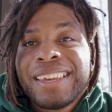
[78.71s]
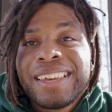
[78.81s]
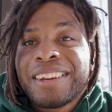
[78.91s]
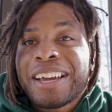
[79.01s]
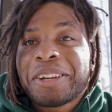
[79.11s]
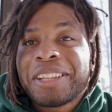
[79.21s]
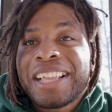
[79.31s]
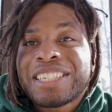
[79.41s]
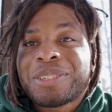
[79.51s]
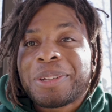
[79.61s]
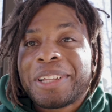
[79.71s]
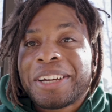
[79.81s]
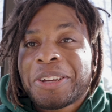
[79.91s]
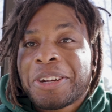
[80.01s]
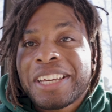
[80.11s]
not going to last too long.
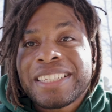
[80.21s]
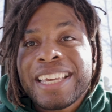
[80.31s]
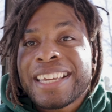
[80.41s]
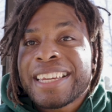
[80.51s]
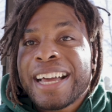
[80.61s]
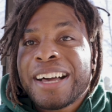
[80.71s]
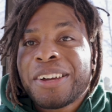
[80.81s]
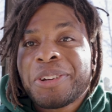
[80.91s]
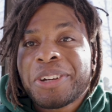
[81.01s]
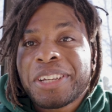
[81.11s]
You're going to get taken down, you're going to